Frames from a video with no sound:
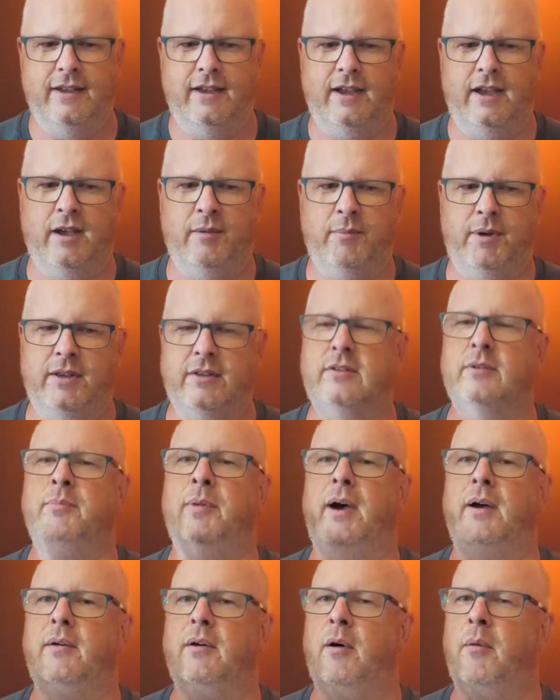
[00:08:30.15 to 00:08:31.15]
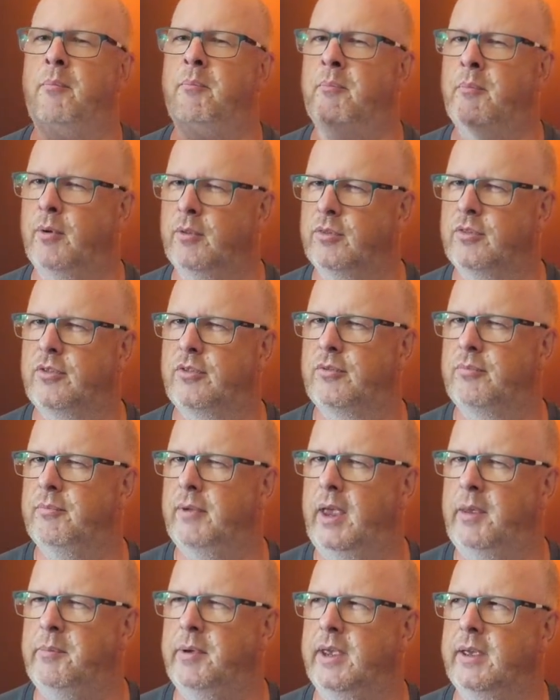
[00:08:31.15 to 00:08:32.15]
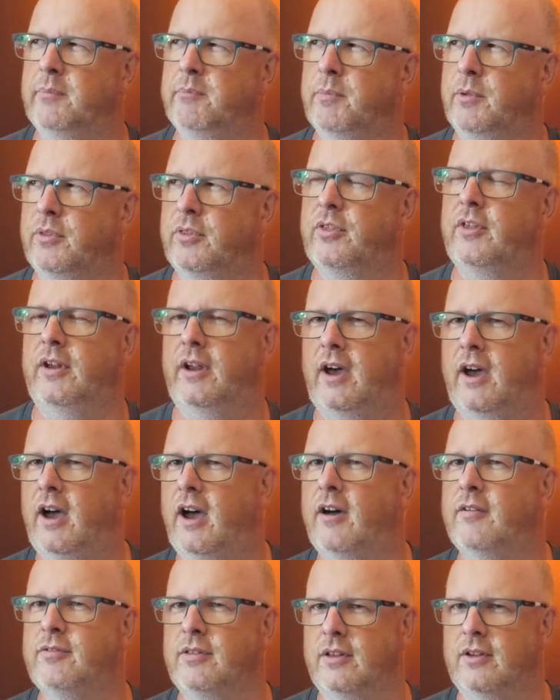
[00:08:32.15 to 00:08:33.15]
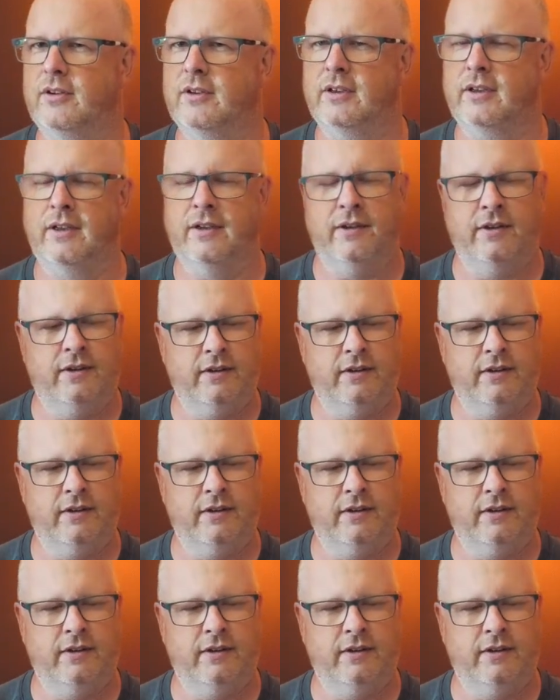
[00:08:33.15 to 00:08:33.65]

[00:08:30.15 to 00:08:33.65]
it's about a month, maybe a month and a half long.